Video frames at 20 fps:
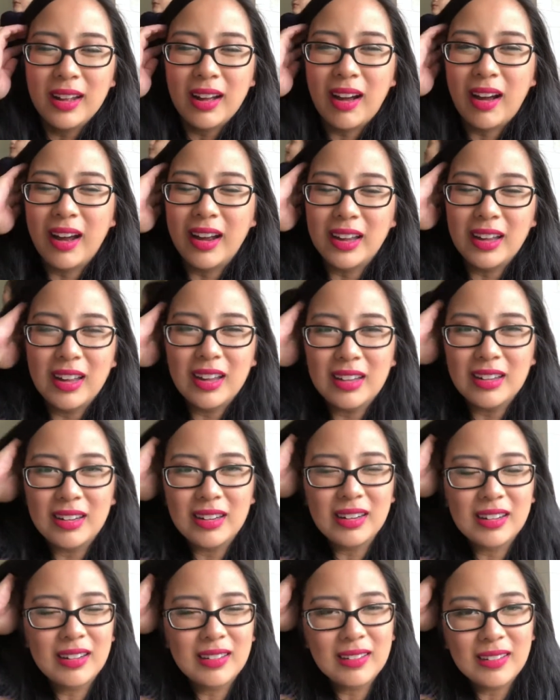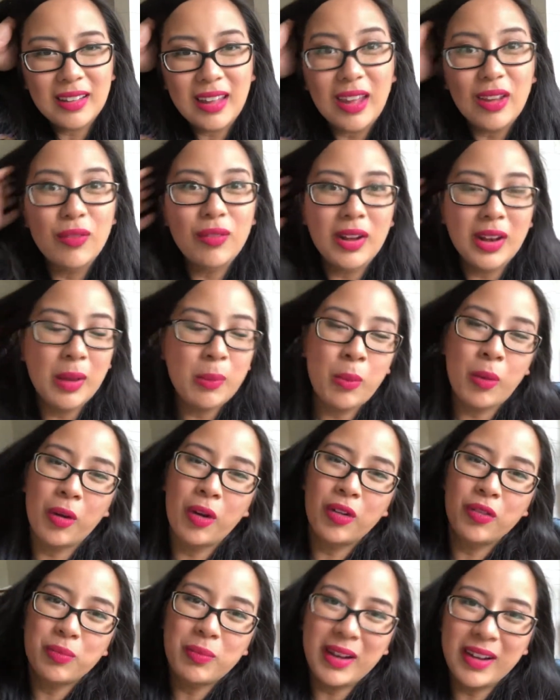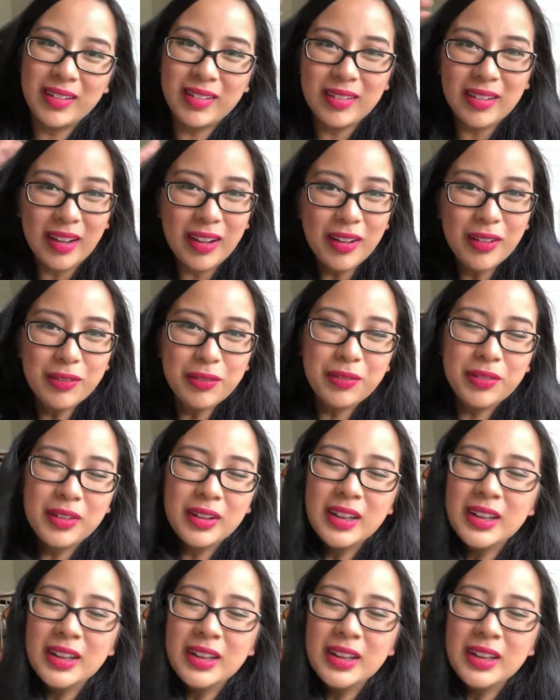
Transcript: I can give any more of myself,